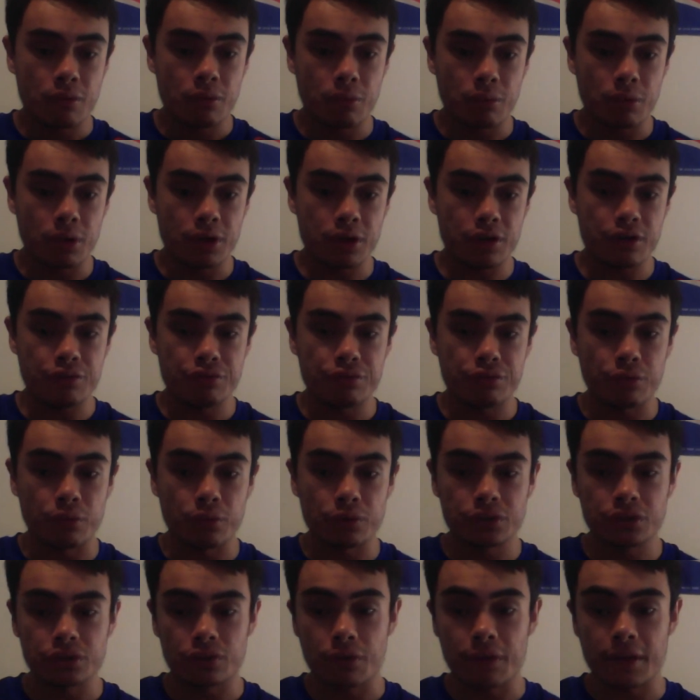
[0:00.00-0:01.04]
What are your
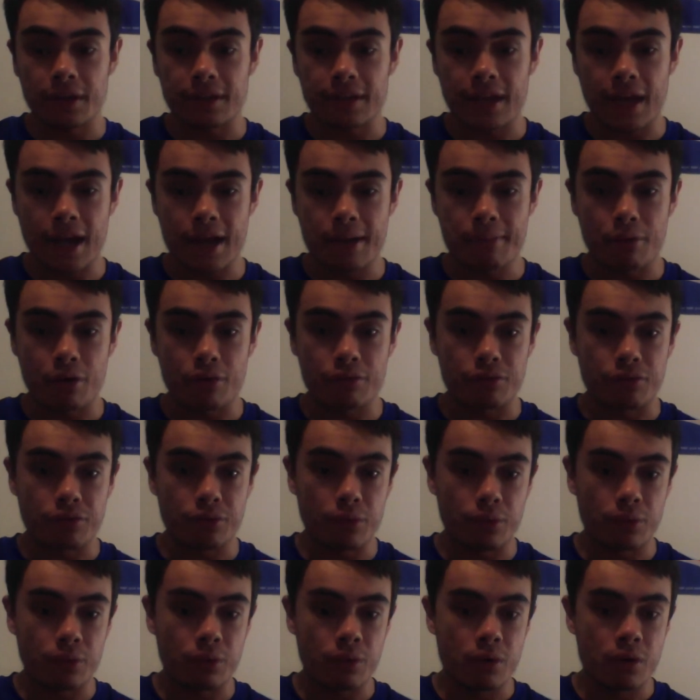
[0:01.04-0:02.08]
thoughts on the game
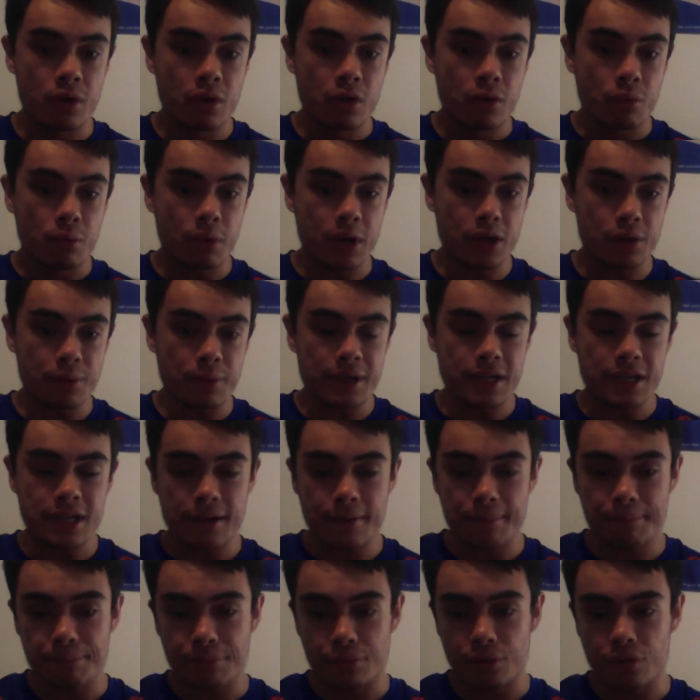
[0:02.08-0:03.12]
overall? Where do we
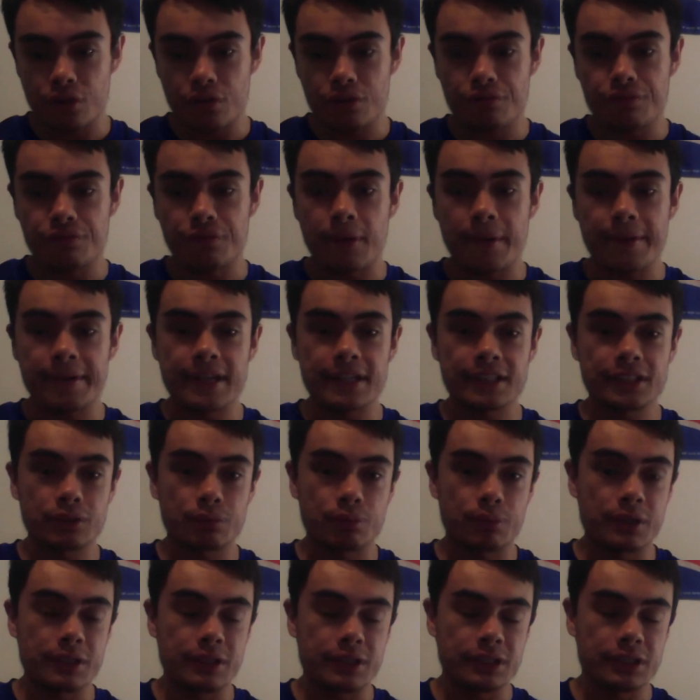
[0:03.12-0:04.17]
need to improve for our
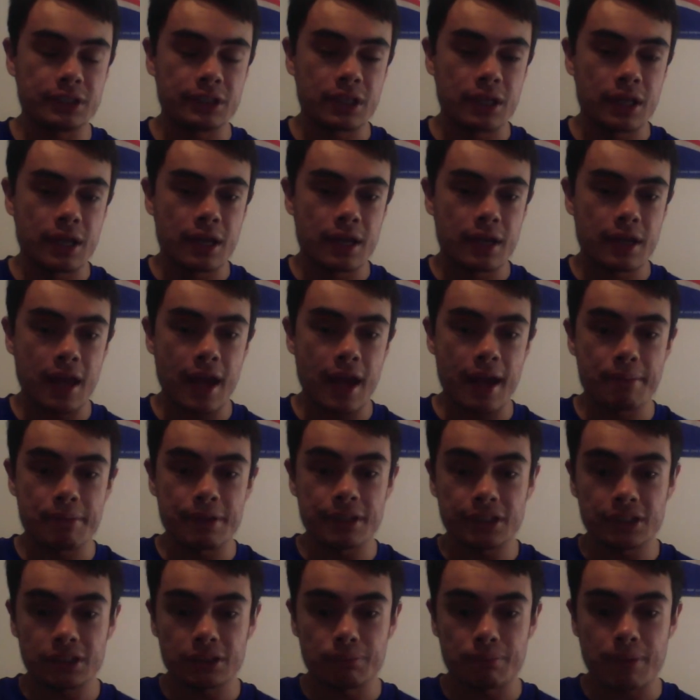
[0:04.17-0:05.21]
next week's game
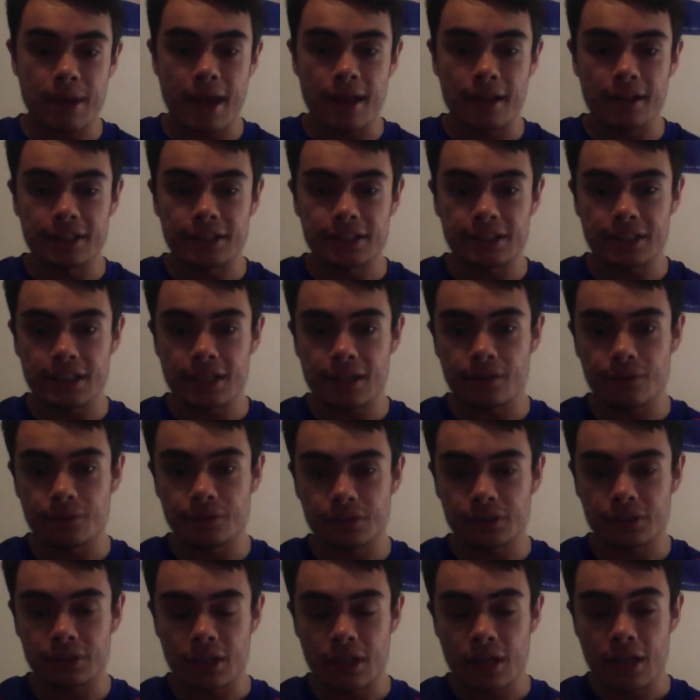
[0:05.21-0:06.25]
against Manly
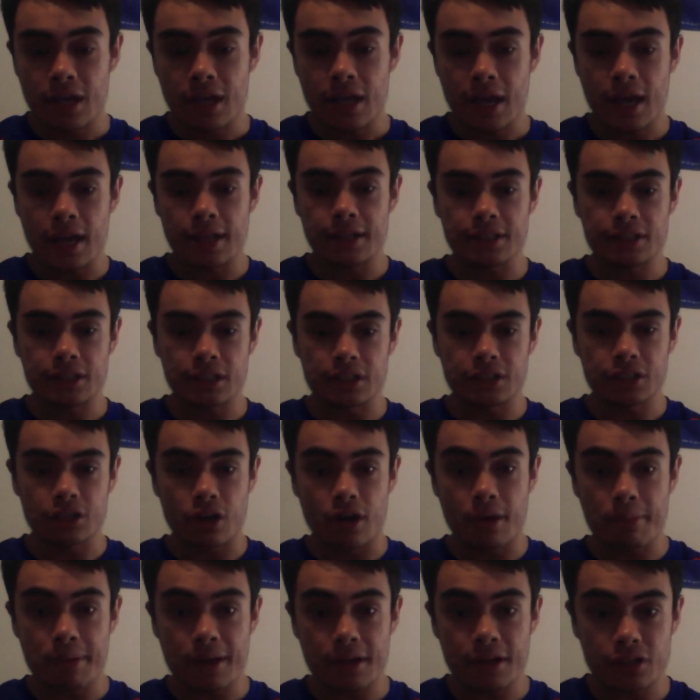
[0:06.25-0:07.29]
Seagulls? It's it's
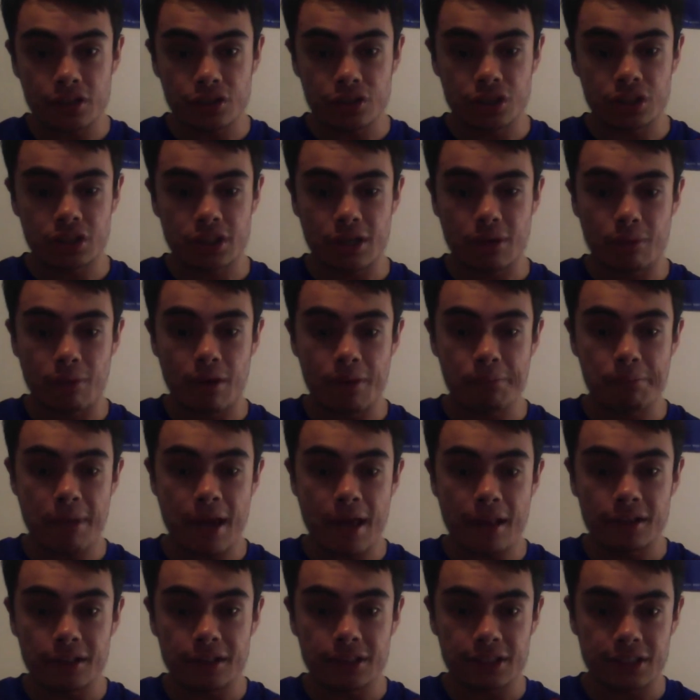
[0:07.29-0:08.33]
going to be an interesting one,
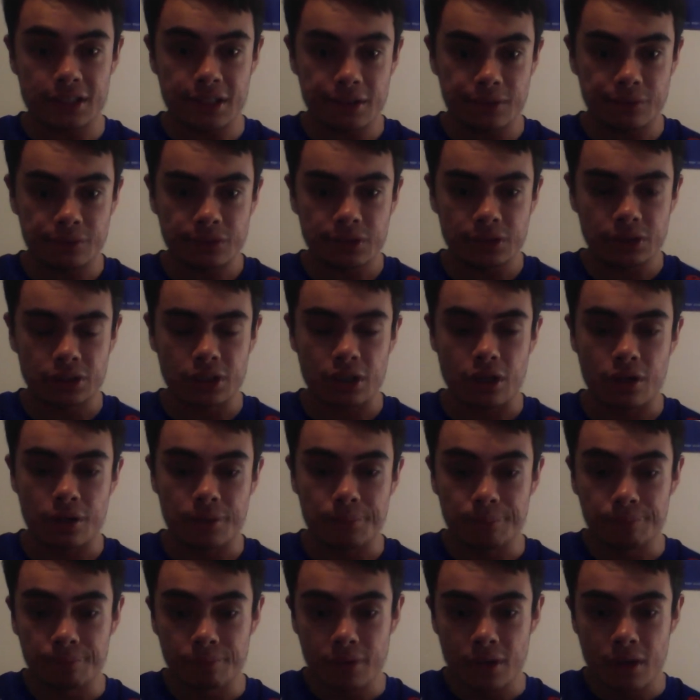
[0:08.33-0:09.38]
Manly Seagulls.
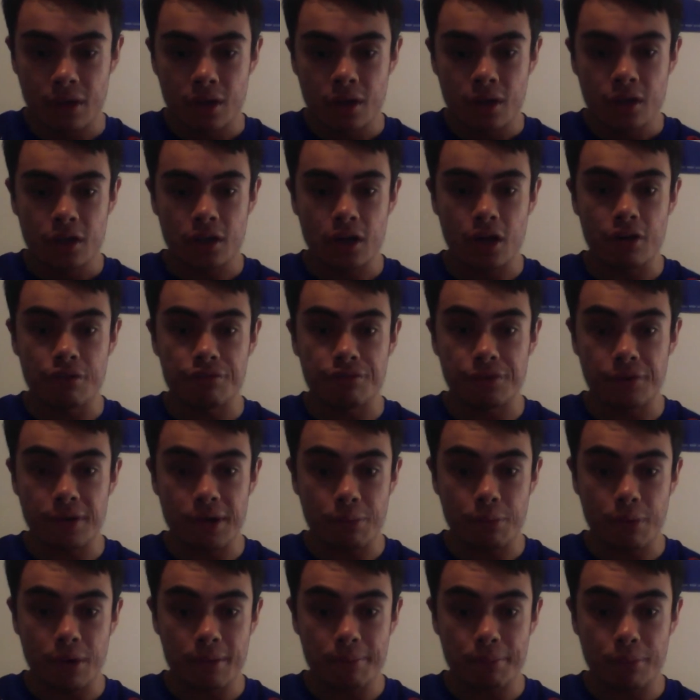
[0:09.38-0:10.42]
So, you know,
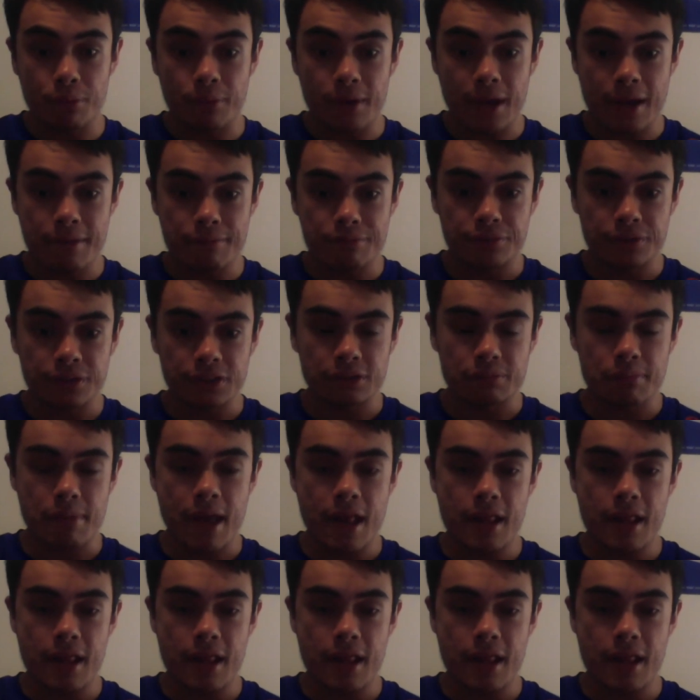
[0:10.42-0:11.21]
very winnable game for us.